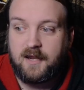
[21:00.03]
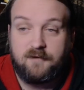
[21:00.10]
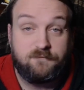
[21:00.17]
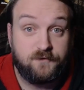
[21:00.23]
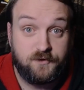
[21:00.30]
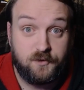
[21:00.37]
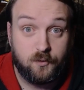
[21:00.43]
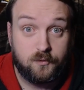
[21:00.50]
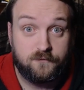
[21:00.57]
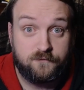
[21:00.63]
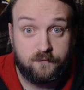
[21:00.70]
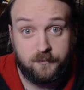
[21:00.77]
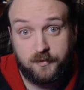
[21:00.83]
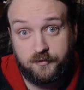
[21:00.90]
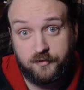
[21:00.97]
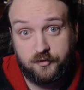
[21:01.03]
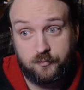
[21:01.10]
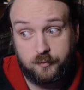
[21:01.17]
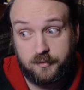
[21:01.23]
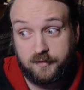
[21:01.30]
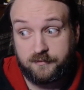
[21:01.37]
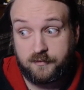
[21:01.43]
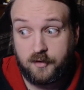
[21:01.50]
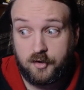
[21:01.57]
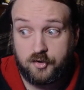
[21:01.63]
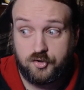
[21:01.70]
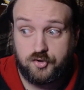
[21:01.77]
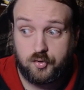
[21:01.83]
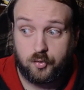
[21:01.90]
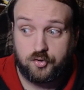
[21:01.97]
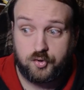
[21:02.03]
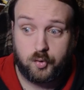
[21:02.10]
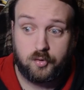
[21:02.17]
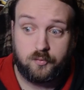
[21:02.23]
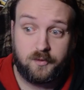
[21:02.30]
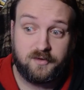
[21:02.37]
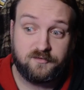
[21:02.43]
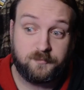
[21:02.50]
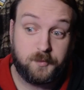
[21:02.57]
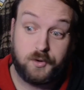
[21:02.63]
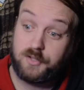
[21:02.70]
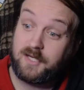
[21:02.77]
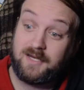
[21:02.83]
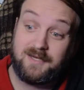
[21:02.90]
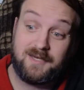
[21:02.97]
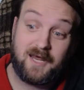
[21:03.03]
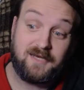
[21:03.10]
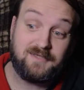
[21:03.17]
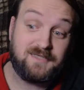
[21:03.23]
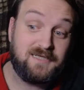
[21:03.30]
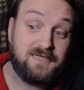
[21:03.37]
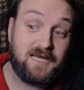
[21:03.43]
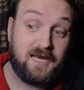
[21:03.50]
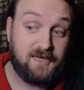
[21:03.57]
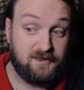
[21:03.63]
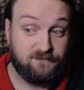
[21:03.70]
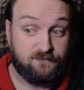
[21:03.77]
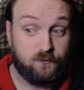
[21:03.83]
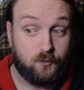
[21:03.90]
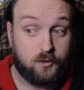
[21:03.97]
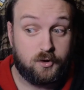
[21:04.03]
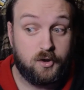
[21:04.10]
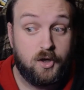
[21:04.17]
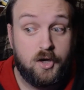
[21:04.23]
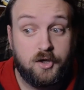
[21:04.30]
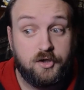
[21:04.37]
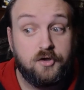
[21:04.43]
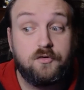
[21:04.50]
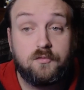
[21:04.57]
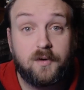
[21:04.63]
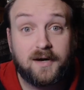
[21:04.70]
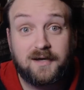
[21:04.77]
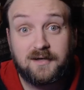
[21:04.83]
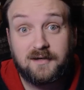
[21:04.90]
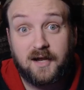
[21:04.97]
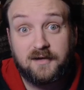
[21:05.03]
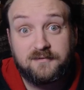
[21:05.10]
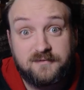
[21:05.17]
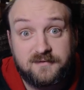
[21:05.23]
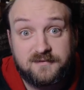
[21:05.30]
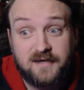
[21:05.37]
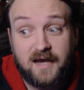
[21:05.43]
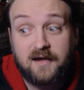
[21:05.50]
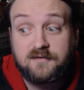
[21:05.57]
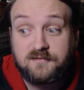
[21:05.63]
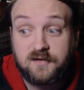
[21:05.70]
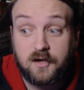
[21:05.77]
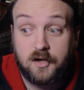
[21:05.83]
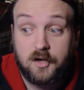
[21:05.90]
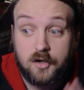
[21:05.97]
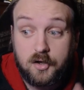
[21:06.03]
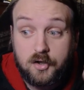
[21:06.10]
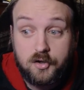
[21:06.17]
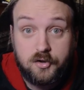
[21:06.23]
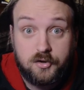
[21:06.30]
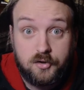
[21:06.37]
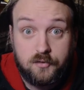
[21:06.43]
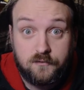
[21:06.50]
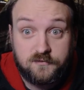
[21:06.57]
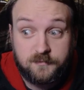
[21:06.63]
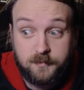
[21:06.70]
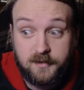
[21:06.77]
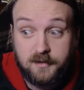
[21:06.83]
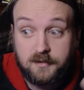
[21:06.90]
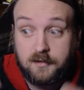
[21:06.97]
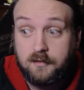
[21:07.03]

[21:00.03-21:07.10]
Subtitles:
If you're familiar with George Orwell's book 1984, you'd recognize this as newspeak.